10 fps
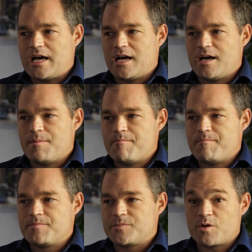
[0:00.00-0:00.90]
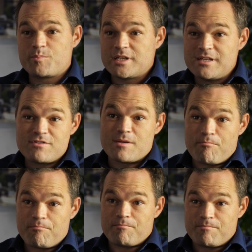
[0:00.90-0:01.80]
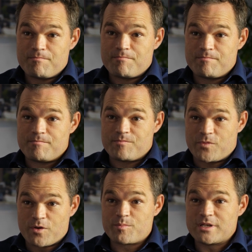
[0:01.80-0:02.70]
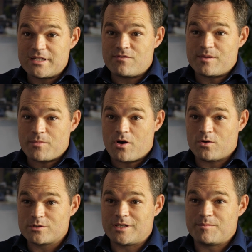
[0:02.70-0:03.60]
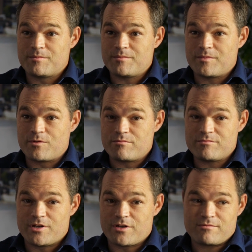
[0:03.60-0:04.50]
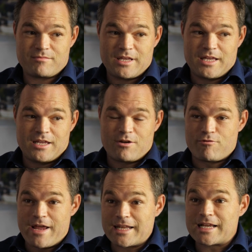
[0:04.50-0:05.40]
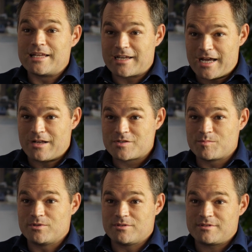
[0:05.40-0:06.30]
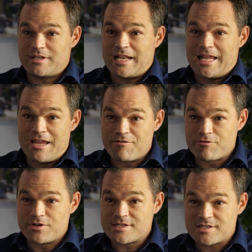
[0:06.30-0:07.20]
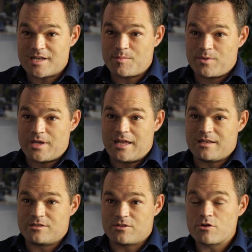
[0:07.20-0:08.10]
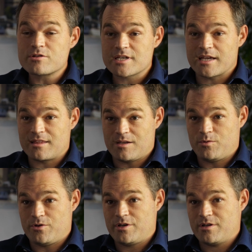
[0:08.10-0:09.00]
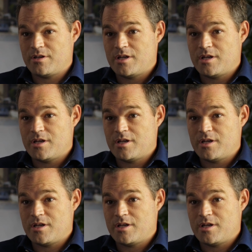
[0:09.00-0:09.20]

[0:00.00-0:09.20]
don't believe them. Don't believe them. Hold them, radically accountable at every step, and don't take their word.